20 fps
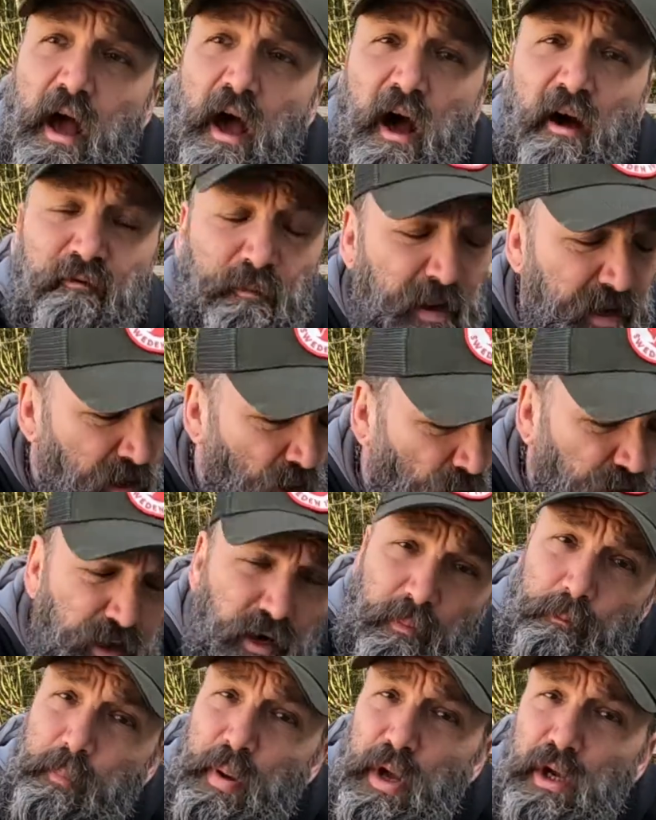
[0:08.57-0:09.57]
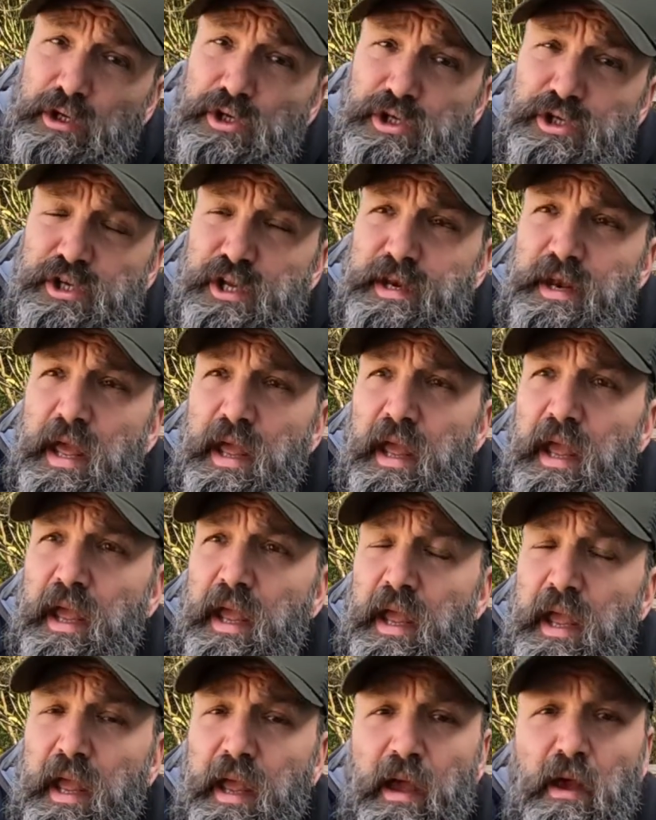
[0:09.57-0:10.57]
I've been looking at purchasing
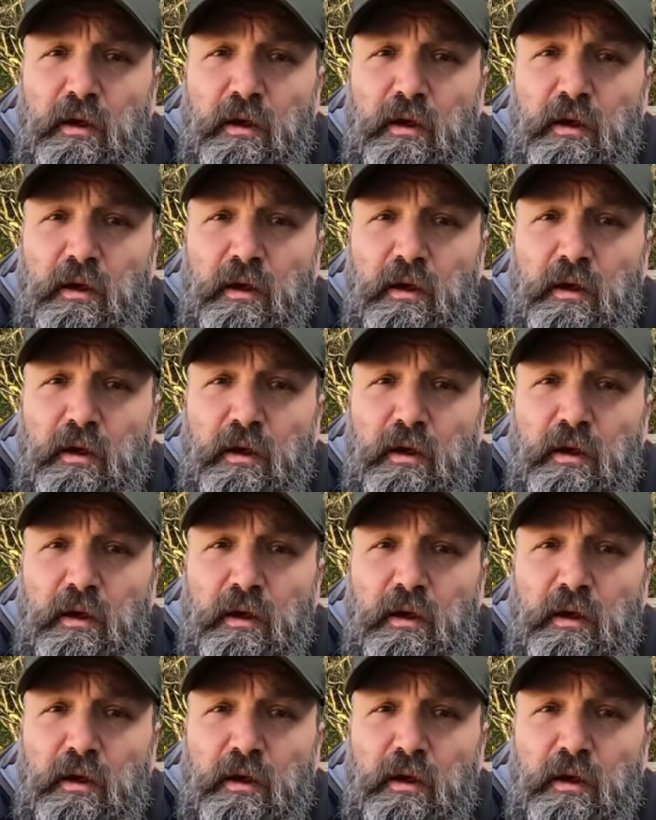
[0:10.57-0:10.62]
a